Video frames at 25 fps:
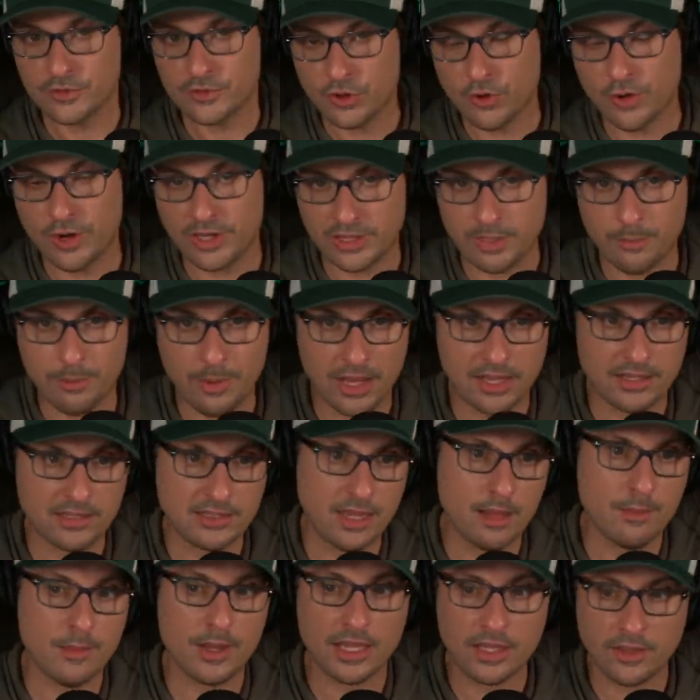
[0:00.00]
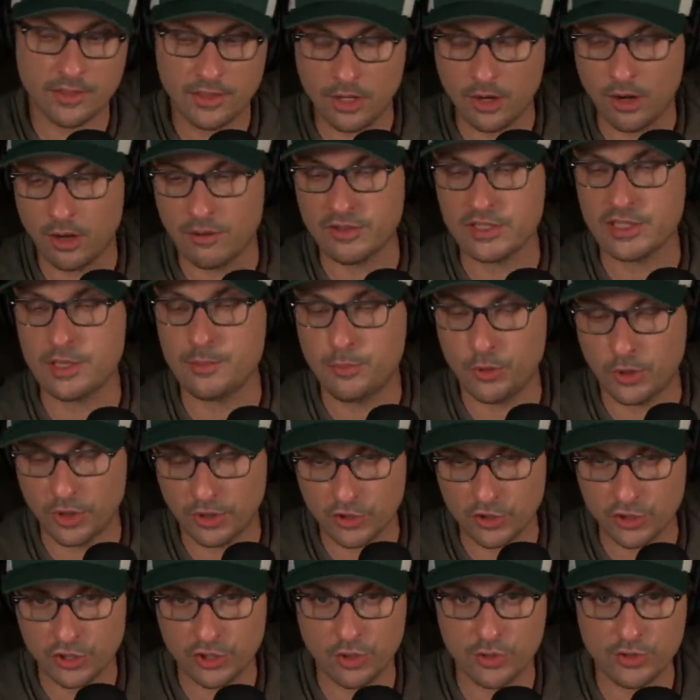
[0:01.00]
during the pandemic. And then obviously
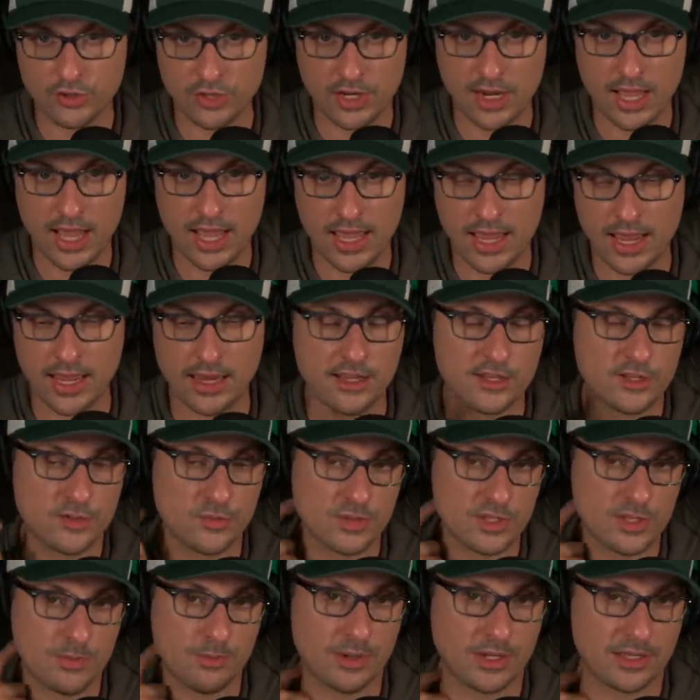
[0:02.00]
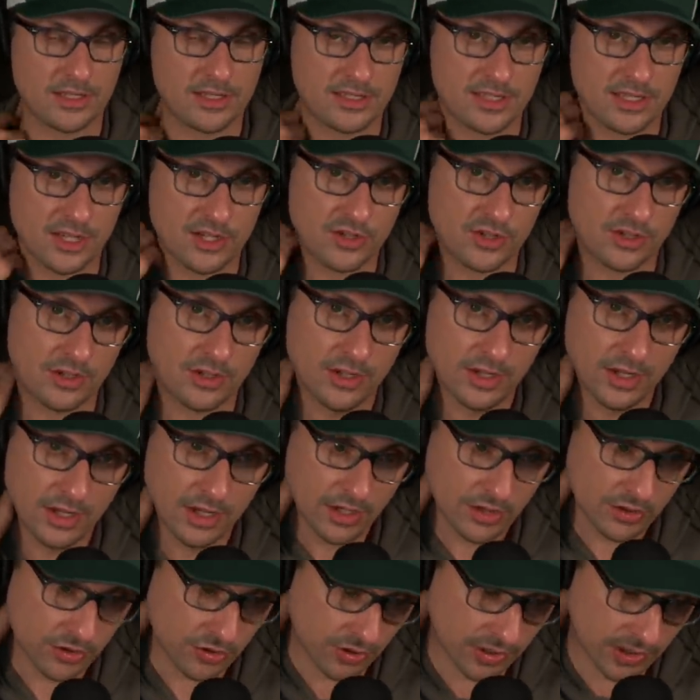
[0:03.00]
putting the shows on hiatus was a big decision
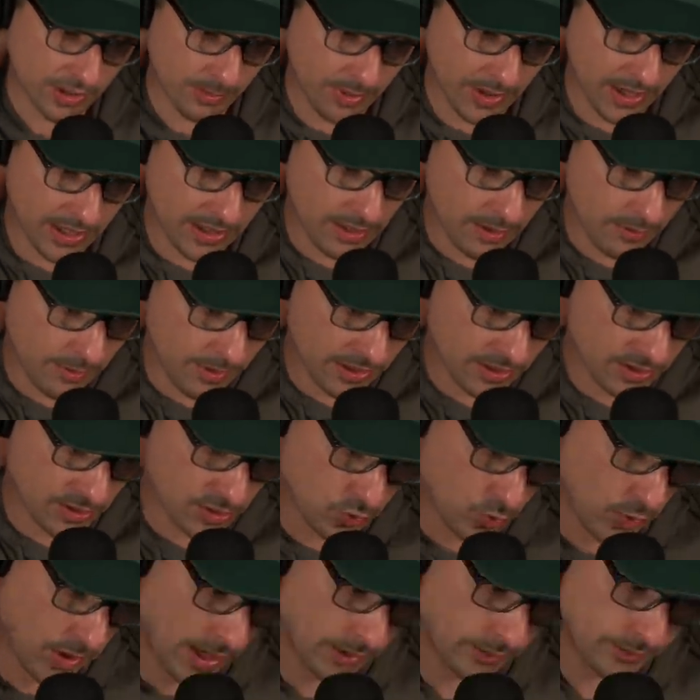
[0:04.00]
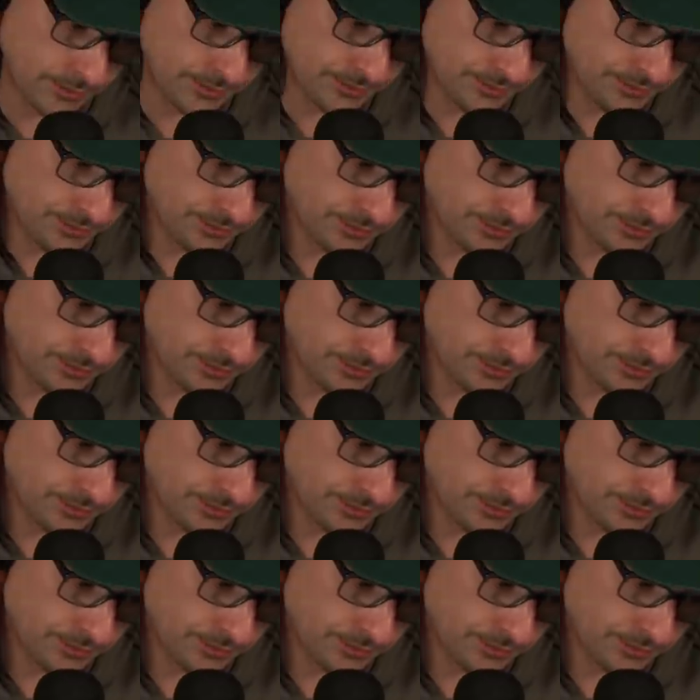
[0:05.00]
during the pandemic as well.